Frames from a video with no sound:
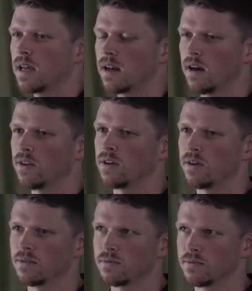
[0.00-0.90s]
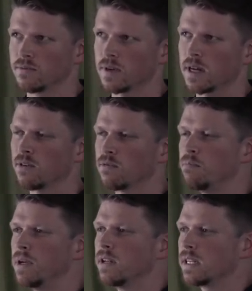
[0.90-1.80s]
and other kind
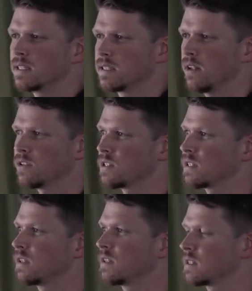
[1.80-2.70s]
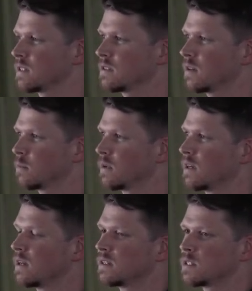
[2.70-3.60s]
of building intelligence into the system
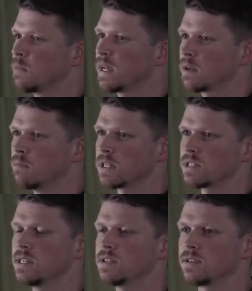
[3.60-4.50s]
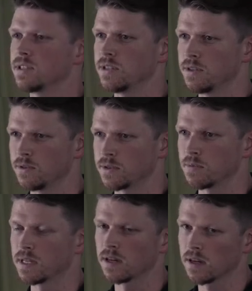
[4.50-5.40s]
to make it much easier to use,
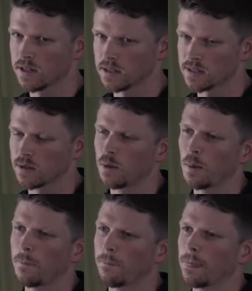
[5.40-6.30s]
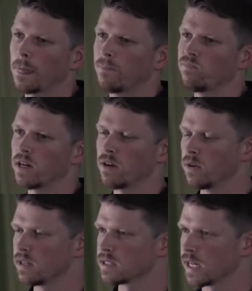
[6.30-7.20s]
because not
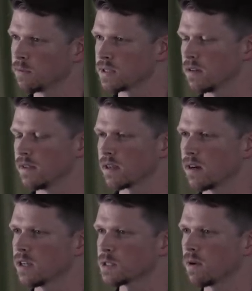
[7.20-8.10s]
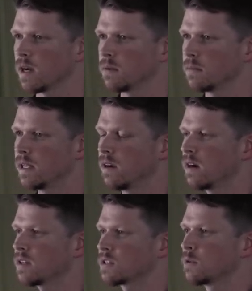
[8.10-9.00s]
only does it help solve that cost problem, it
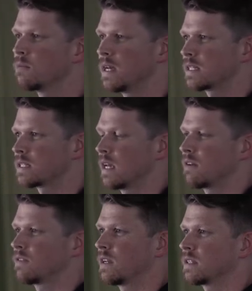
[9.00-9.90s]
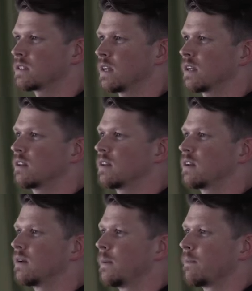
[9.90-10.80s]
also makes FES cycling